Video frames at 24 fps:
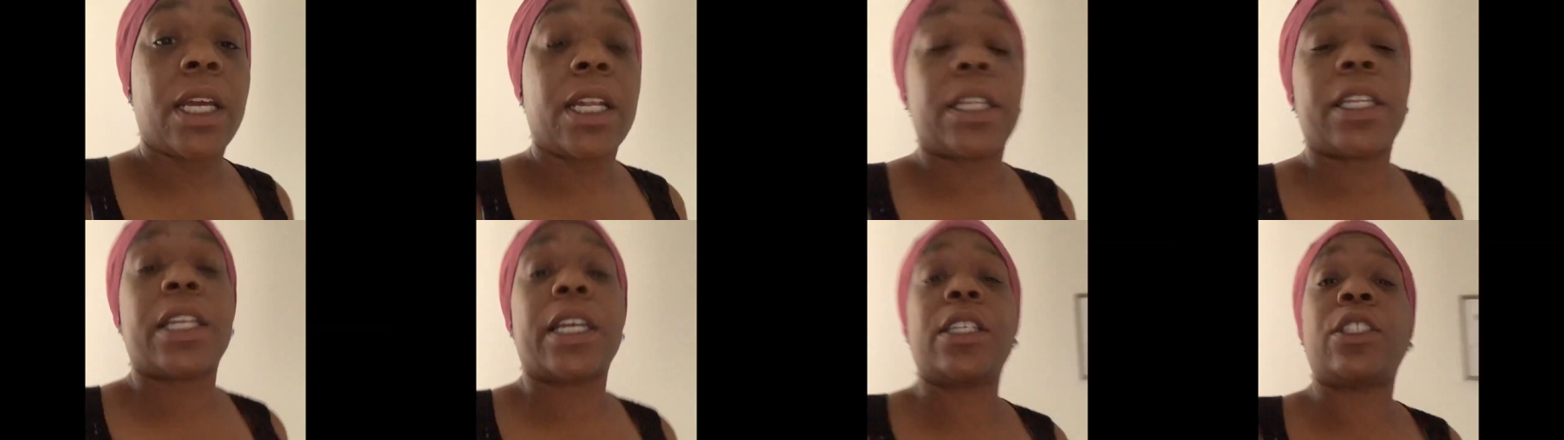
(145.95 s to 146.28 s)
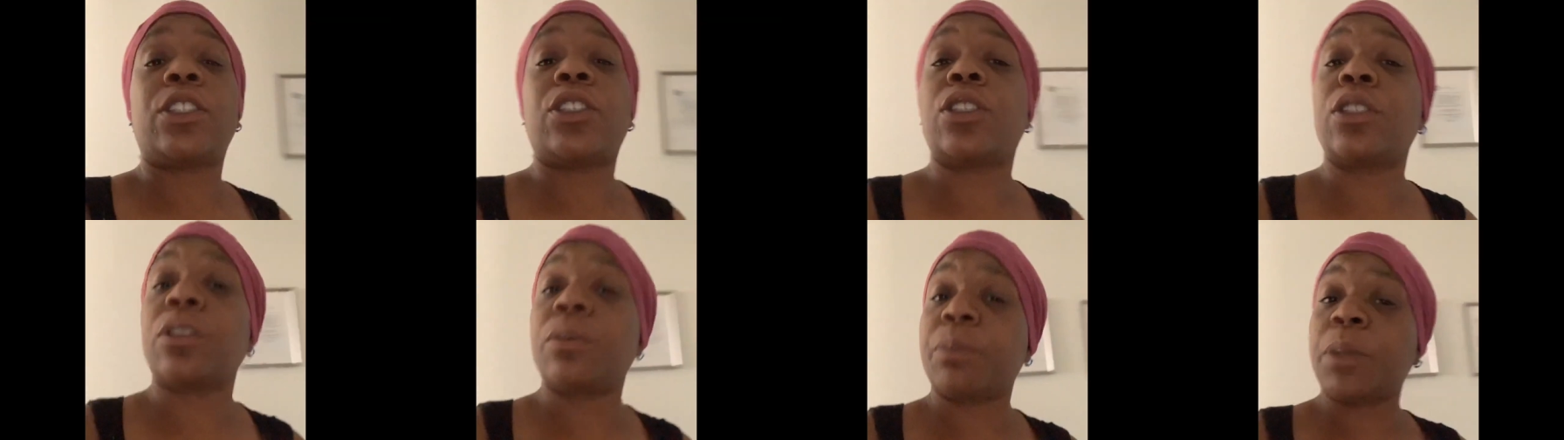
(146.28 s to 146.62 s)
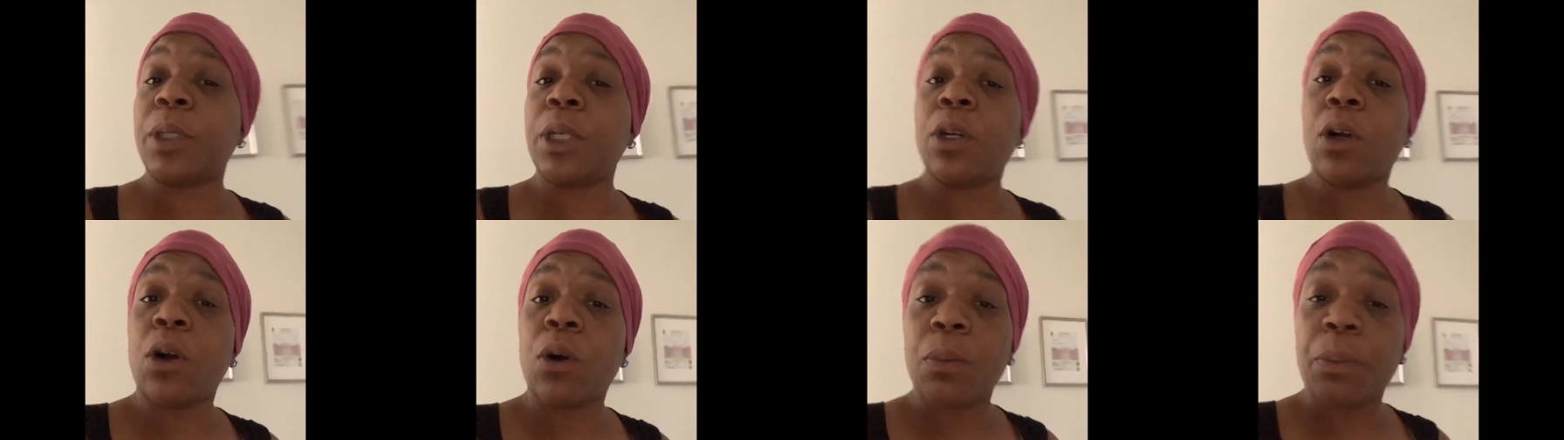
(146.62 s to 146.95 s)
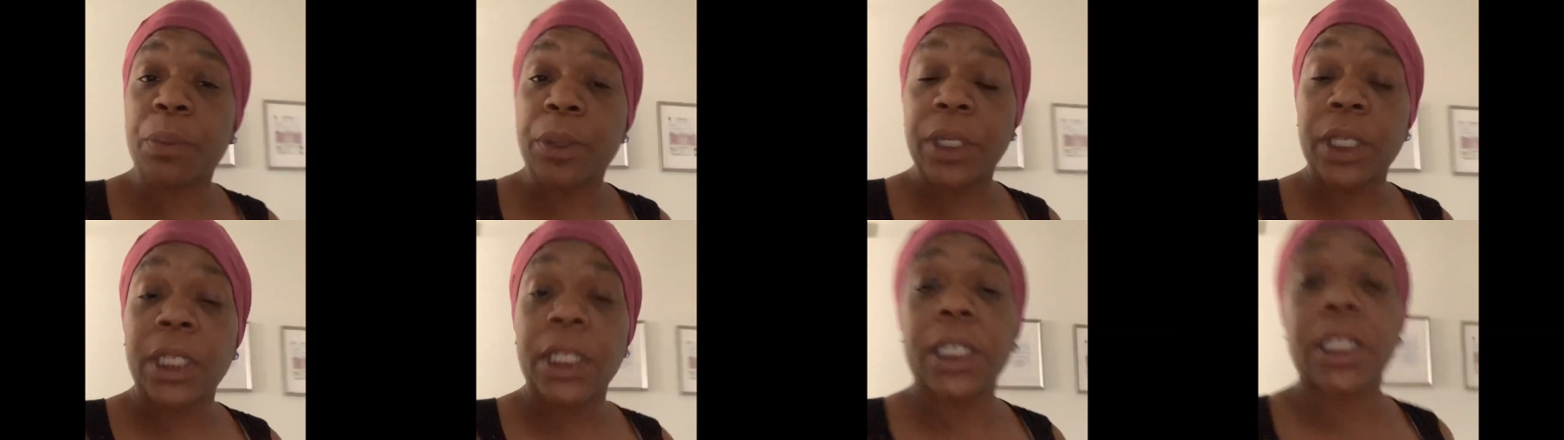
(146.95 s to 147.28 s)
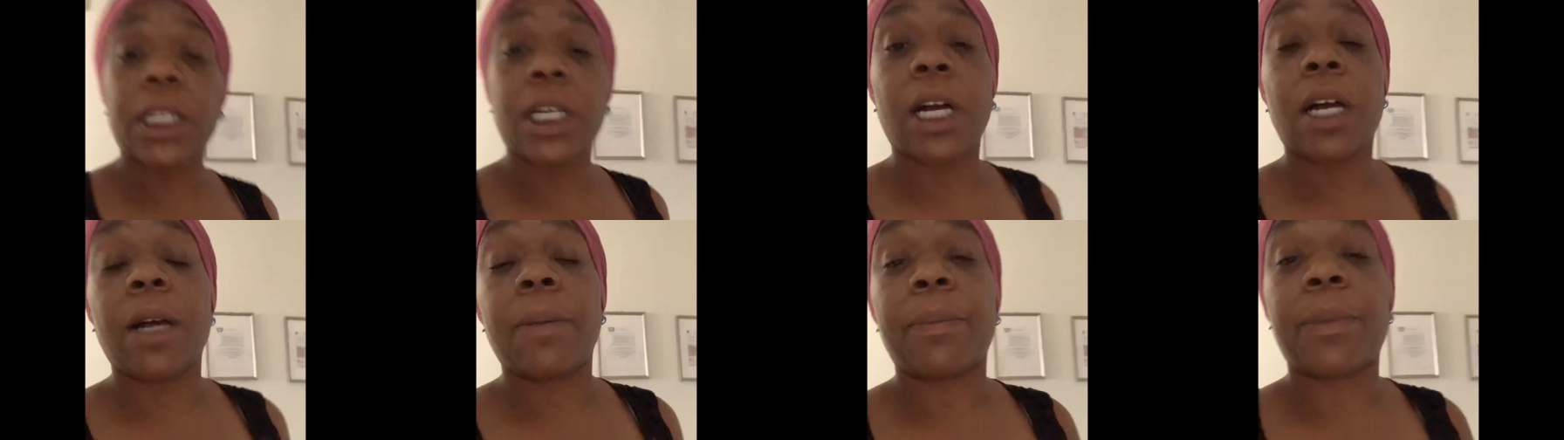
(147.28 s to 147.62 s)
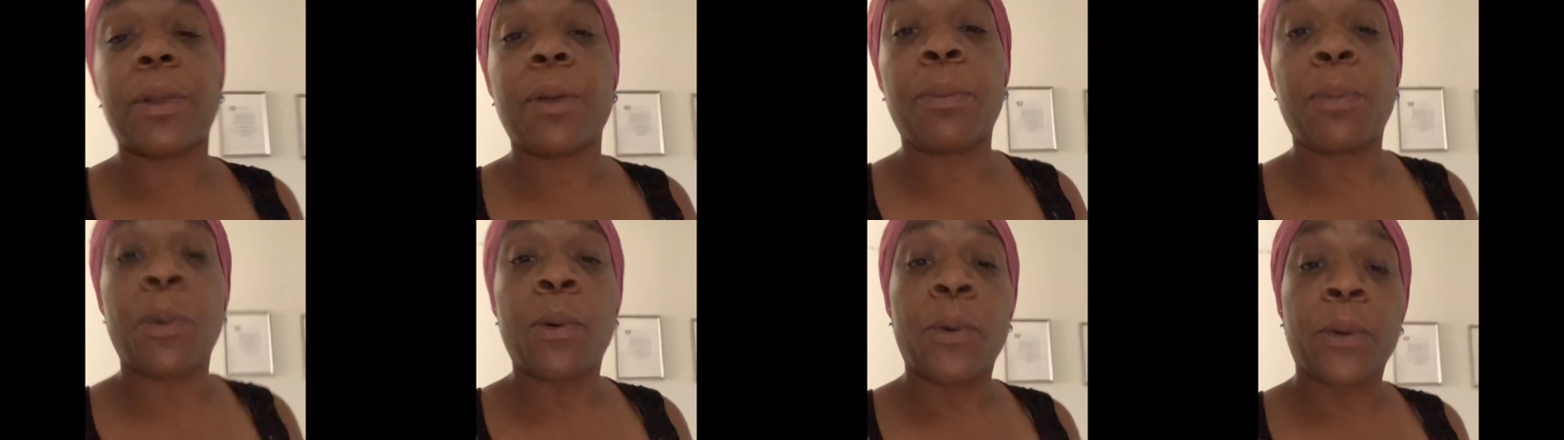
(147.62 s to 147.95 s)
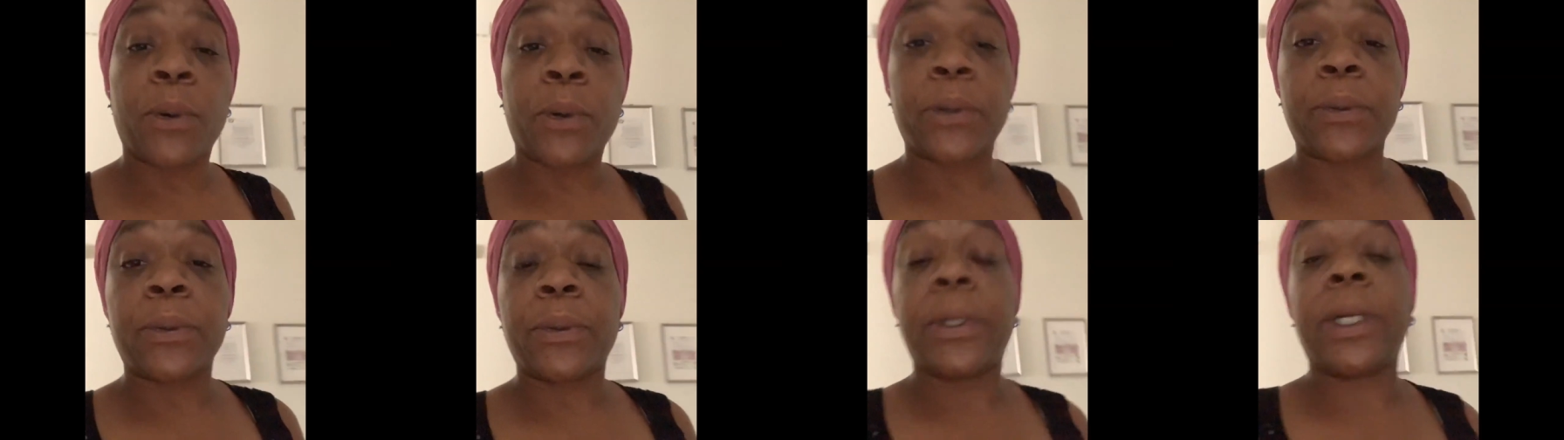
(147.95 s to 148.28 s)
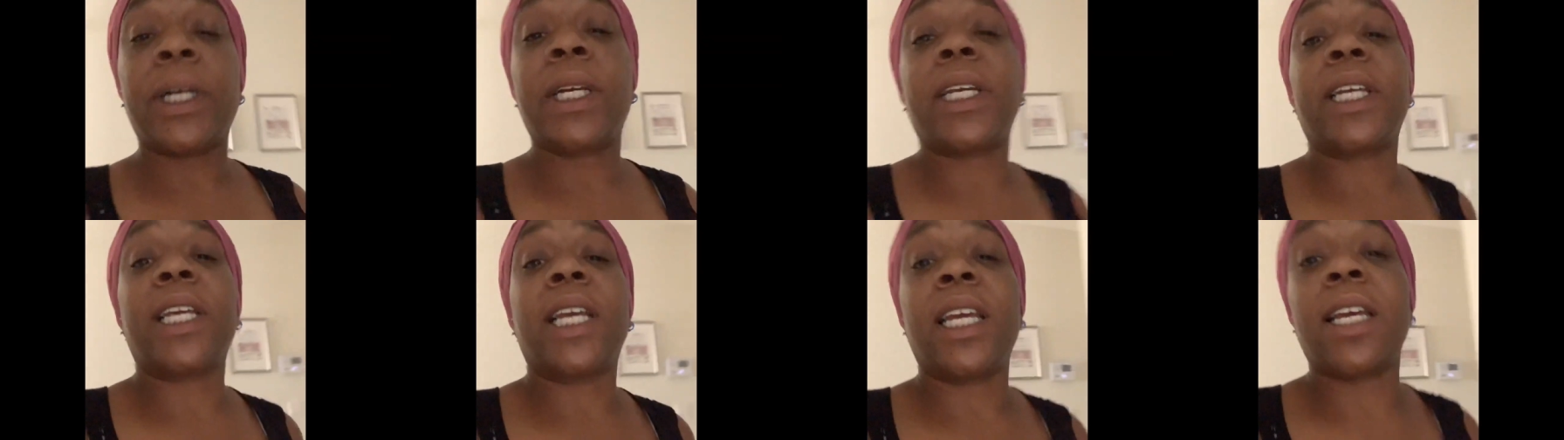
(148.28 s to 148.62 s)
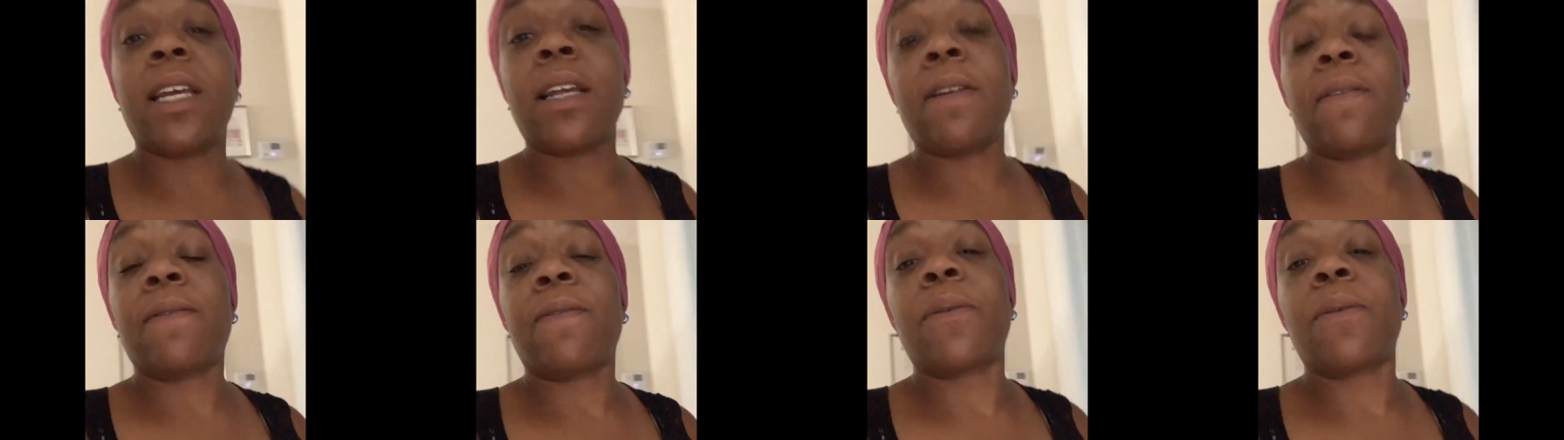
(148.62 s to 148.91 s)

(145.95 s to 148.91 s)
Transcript: they should be opening up the portal again